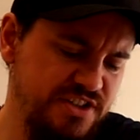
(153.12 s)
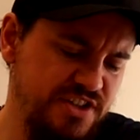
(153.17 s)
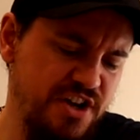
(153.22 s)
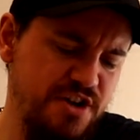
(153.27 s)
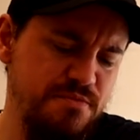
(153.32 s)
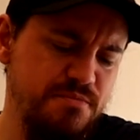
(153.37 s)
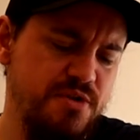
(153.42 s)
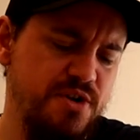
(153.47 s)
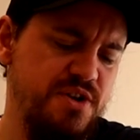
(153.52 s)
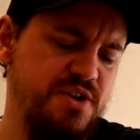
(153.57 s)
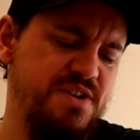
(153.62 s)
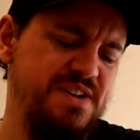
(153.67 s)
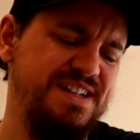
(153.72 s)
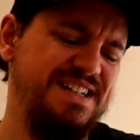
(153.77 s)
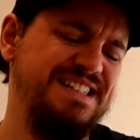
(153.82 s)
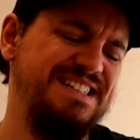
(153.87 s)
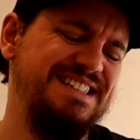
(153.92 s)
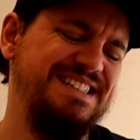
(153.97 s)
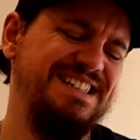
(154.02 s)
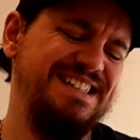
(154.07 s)
its own, bro.
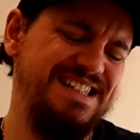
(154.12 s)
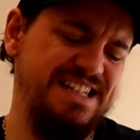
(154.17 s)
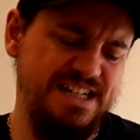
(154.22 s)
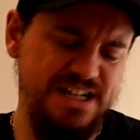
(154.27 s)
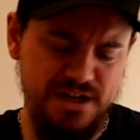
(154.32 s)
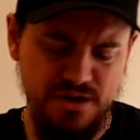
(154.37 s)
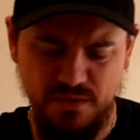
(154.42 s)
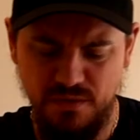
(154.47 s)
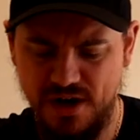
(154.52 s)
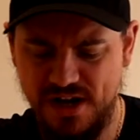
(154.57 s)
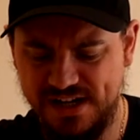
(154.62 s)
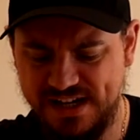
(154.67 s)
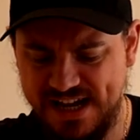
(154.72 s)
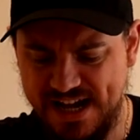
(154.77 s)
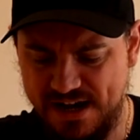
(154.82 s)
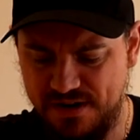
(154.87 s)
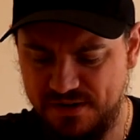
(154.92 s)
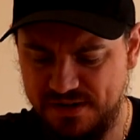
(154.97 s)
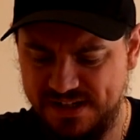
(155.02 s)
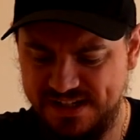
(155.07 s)

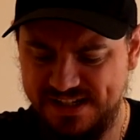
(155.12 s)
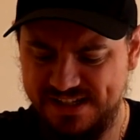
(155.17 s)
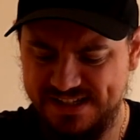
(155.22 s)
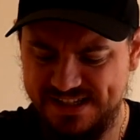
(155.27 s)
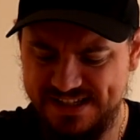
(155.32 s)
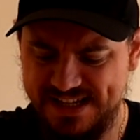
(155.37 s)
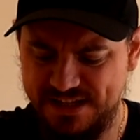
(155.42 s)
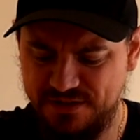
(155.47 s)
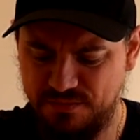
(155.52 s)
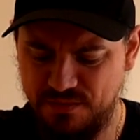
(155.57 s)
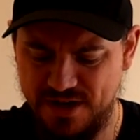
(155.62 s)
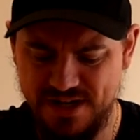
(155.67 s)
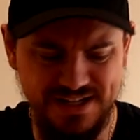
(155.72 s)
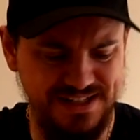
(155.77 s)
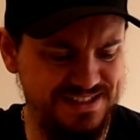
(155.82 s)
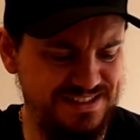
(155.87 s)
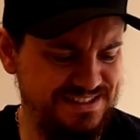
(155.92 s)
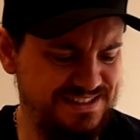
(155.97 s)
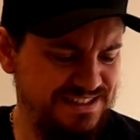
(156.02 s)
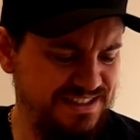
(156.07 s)
Workout, there's one.
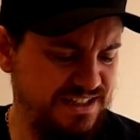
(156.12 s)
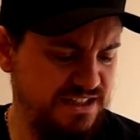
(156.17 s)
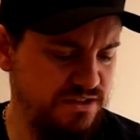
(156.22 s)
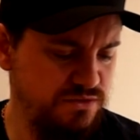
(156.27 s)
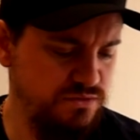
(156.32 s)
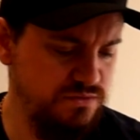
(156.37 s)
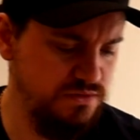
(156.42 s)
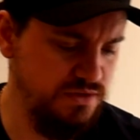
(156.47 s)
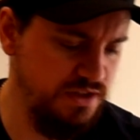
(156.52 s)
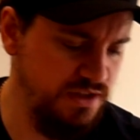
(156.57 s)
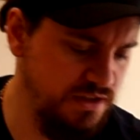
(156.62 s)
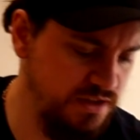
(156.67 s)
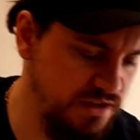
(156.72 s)
Oh.